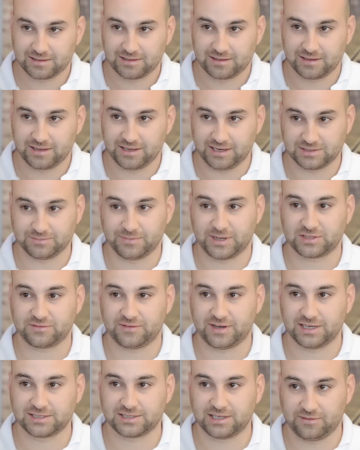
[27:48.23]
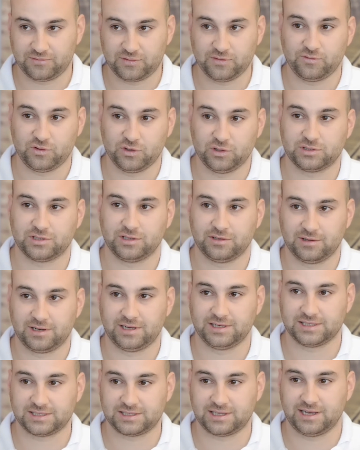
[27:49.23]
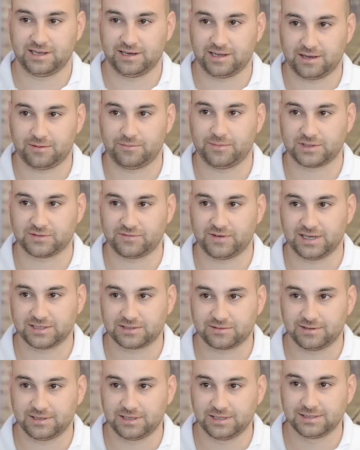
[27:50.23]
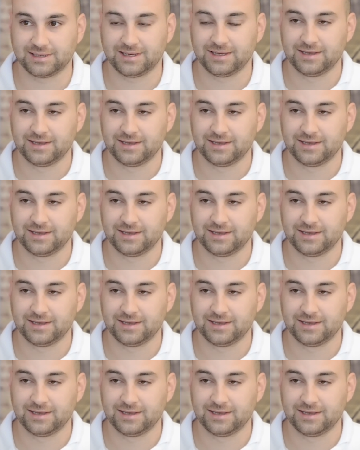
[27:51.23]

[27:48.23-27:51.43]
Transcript: It is much faster. If you've used it, you'll understand how much faster it is.